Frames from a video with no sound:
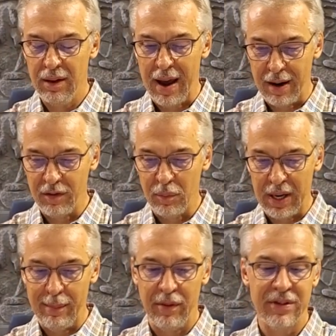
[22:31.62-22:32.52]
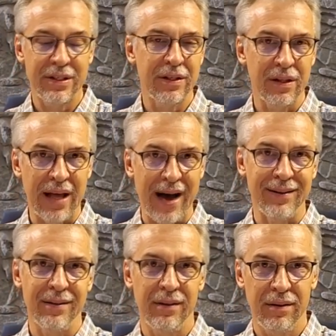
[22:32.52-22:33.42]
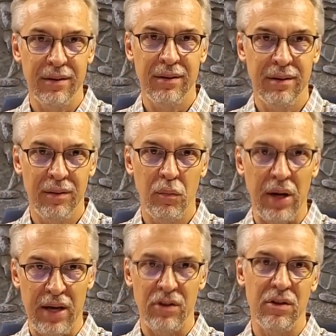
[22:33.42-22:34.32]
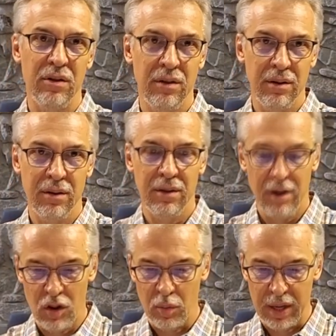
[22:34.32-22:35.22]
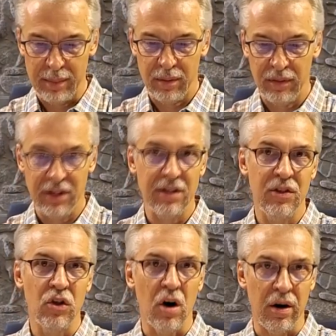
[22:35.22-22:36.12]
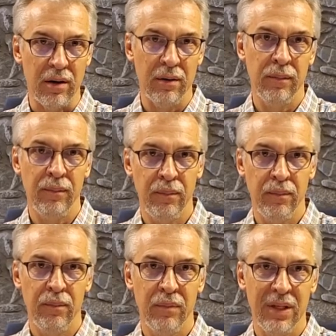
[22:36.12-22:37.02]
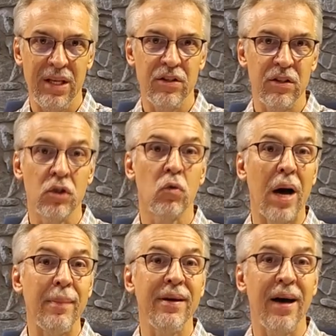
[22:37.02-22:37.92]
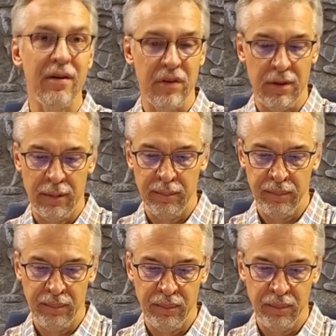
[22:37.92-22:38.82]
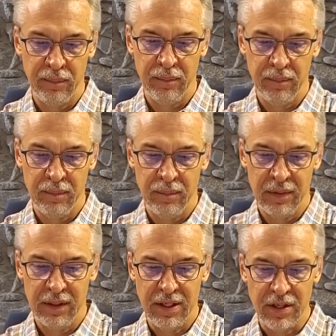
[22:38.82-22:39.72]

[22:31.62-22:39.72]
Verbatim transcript: out of the Bible. This is the last page in the Bible. This is John. He's describing heaven. He